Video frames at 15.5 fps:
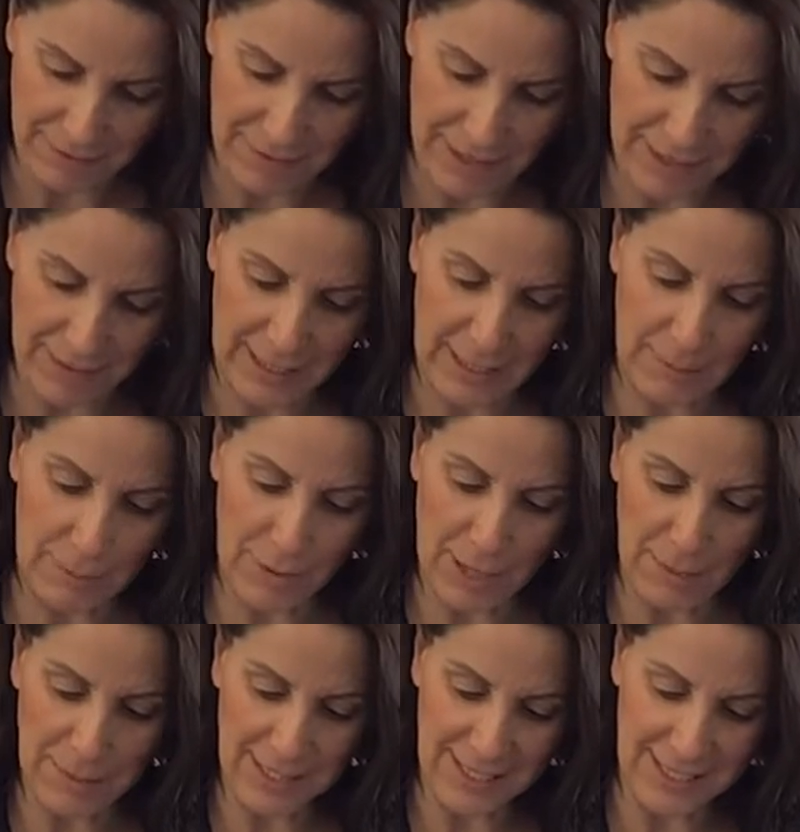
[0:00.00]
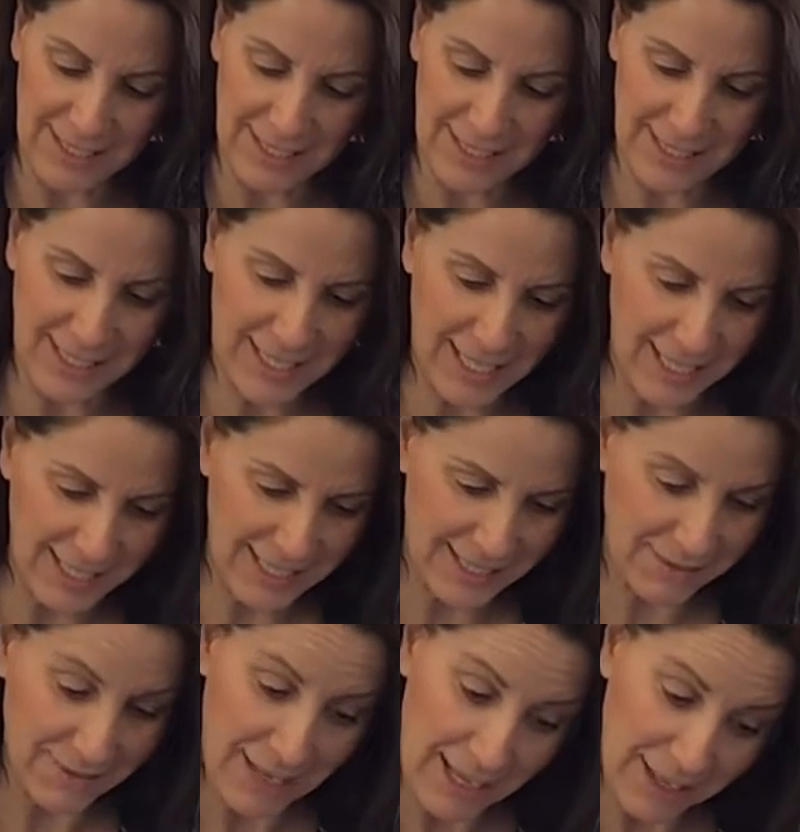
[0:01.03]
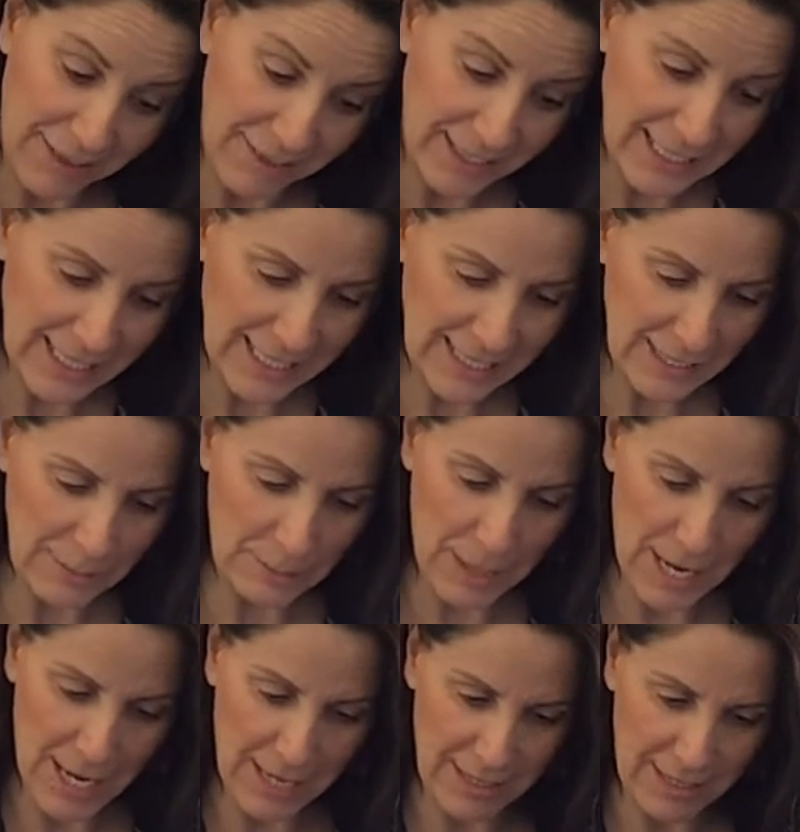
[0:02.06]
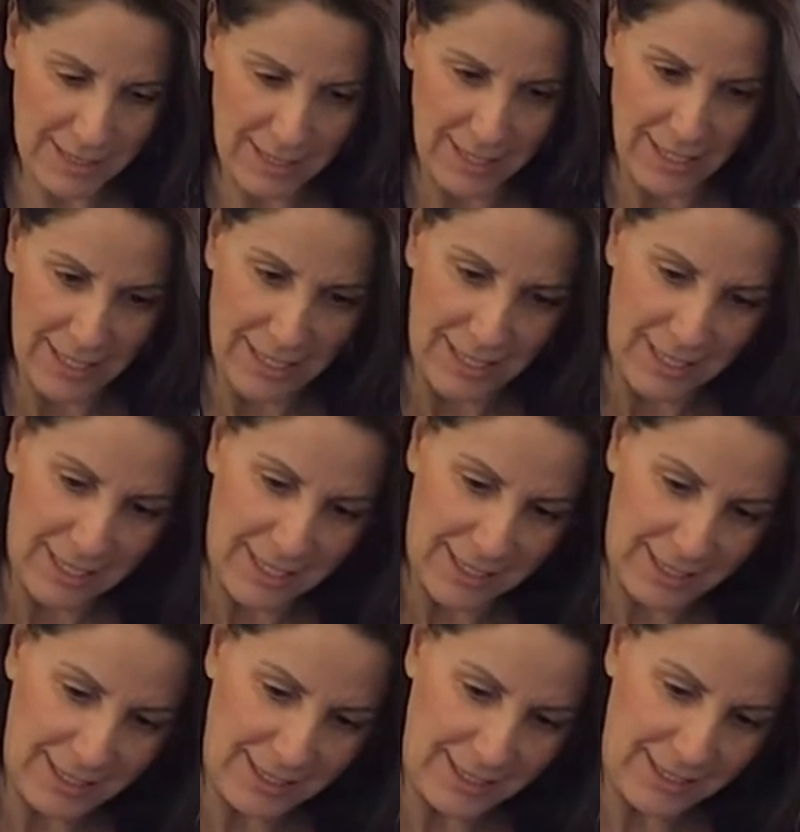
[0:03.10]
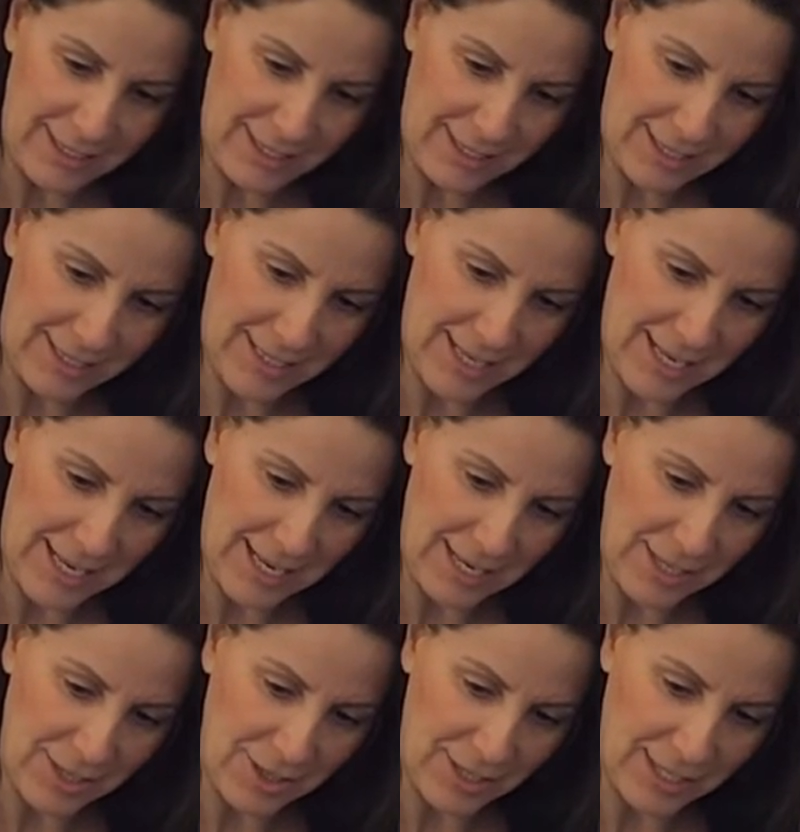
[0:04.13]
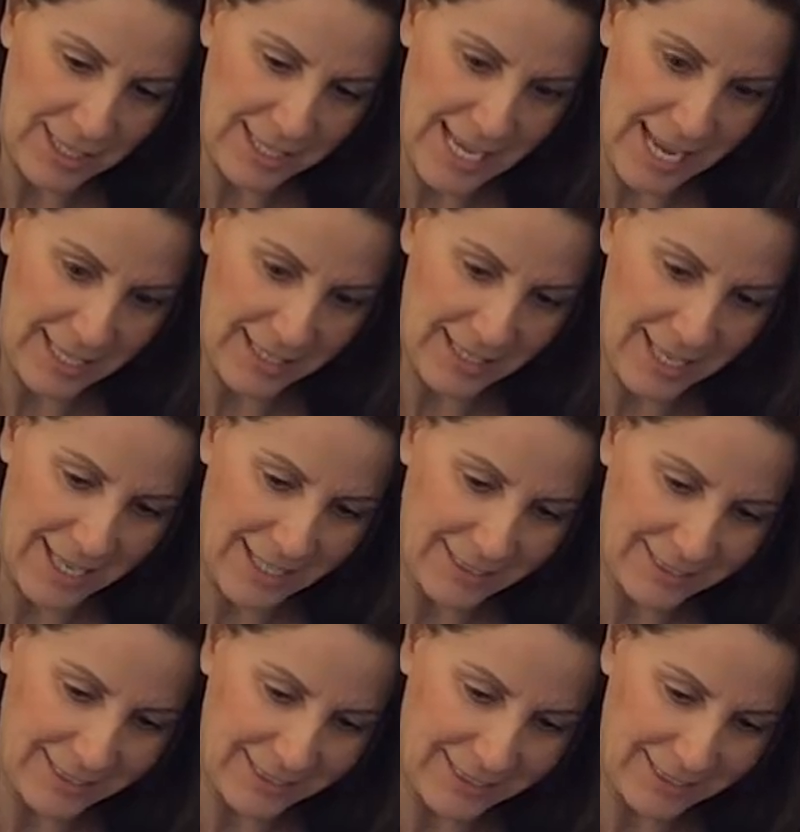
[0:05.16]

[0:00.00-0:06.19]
Now, I can't promise that this is against the virus, but at least you can sanitize.